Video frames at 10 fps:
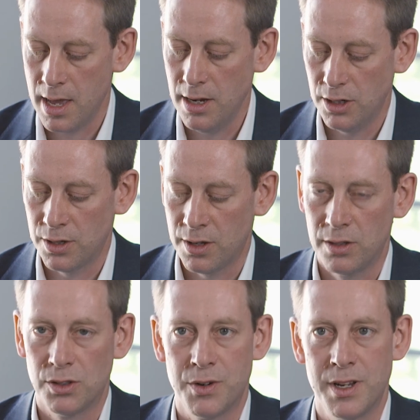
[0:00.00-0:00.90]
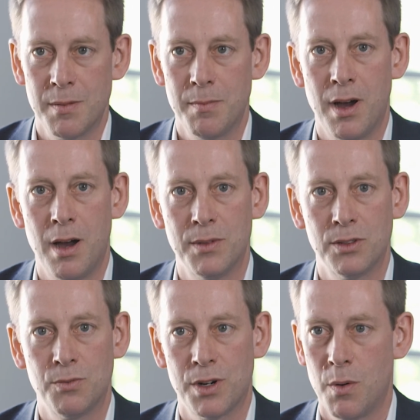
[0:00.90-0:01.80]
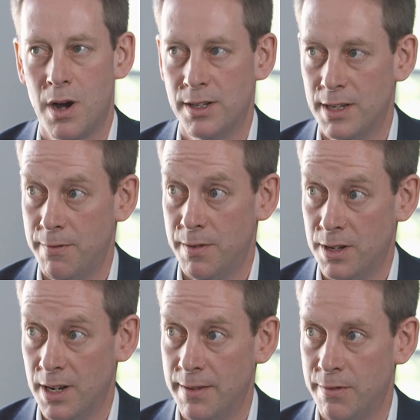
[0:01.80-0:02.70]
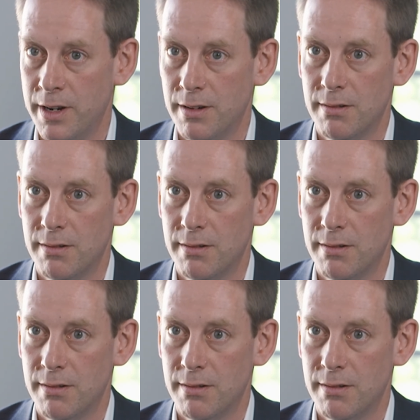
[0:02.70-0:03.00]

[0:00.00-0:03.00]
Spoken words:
Each of those three compartments require different delivery.